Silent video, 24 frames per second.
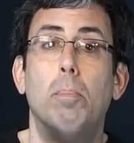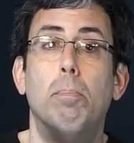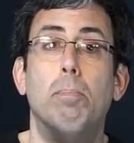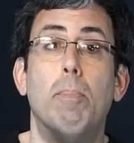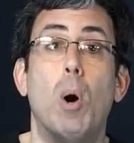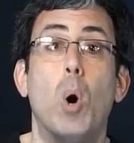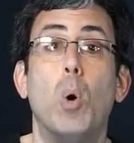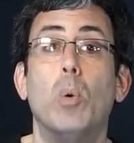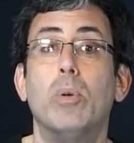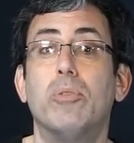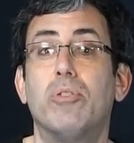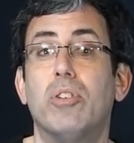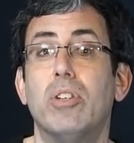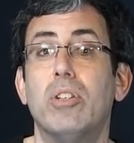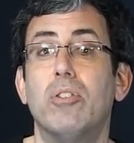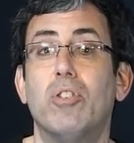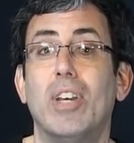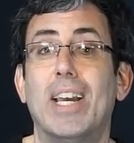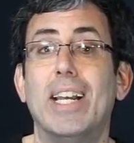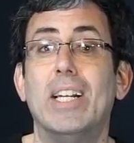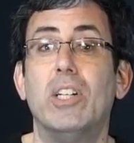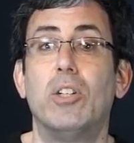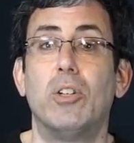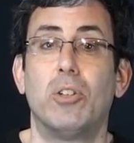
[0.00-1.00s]

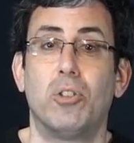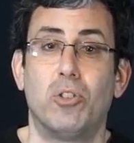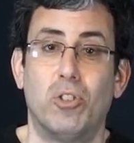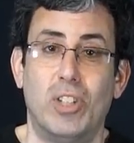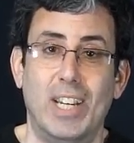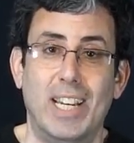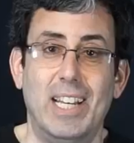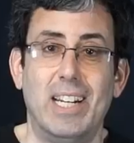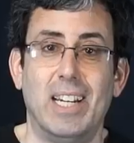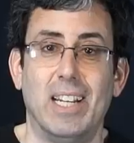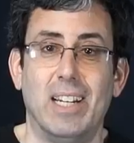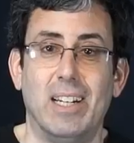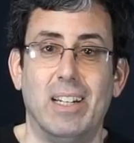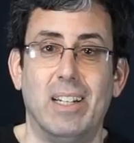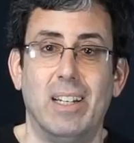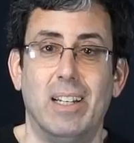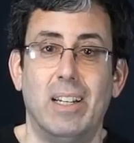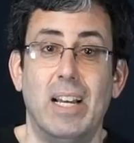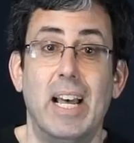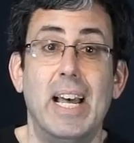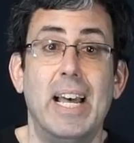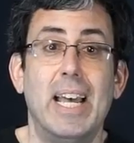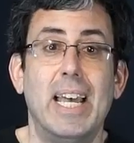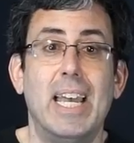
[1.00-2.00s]
Moses interceded.
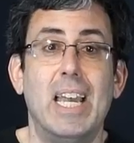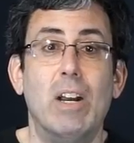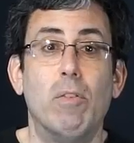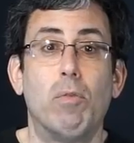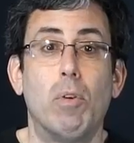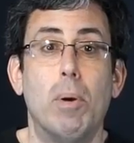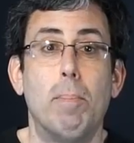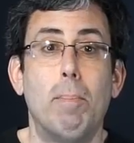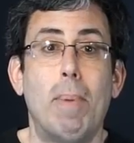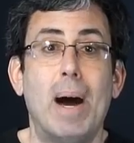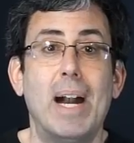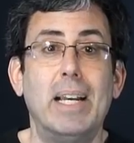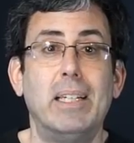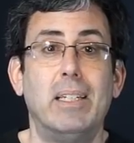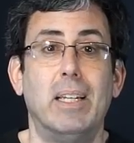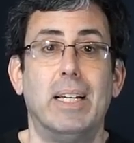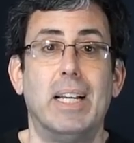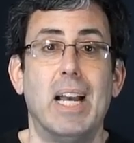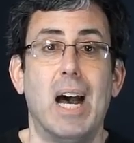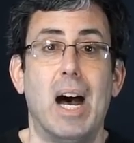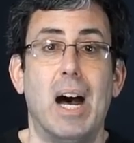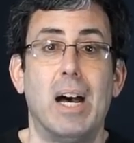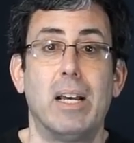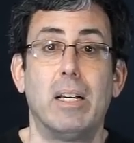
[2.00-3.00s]
He
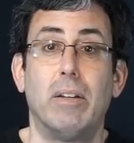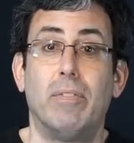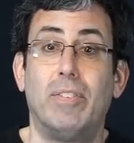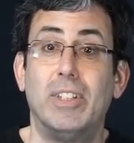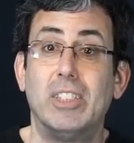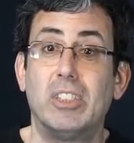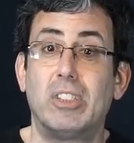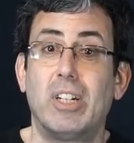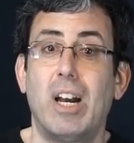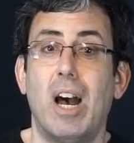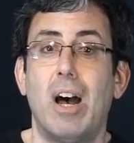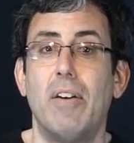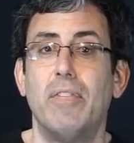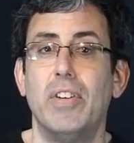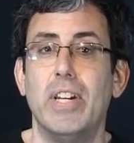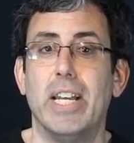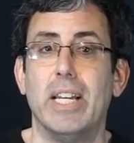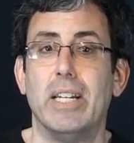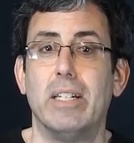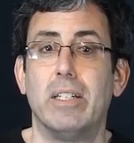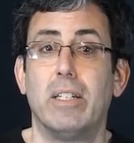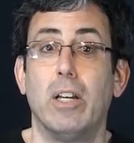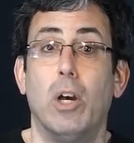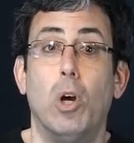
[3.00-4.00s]
reminded God of his
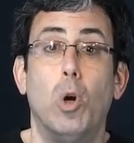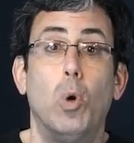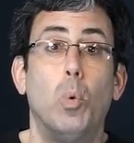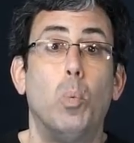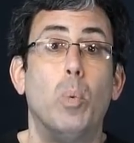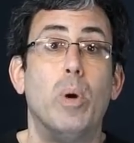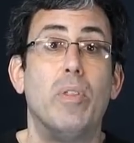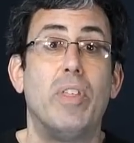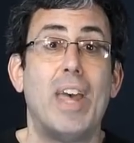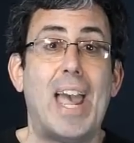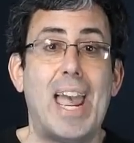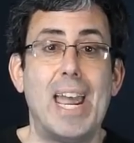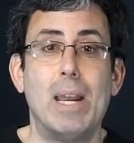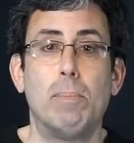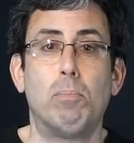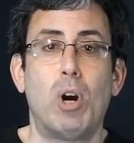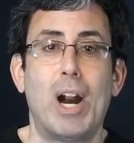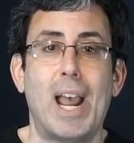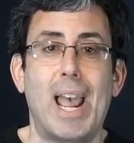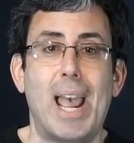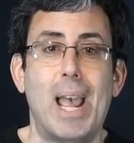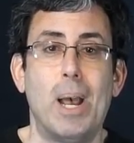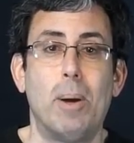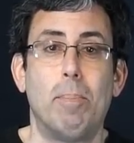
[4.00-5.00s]
covenant with
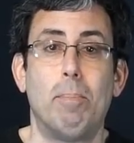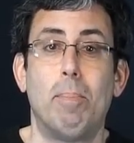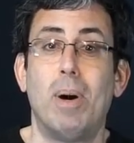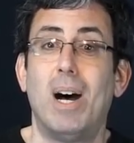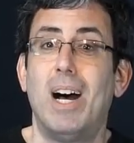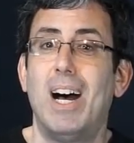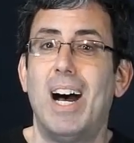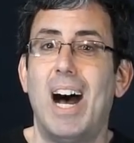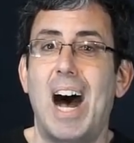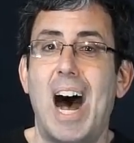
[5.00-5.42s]
Abraham,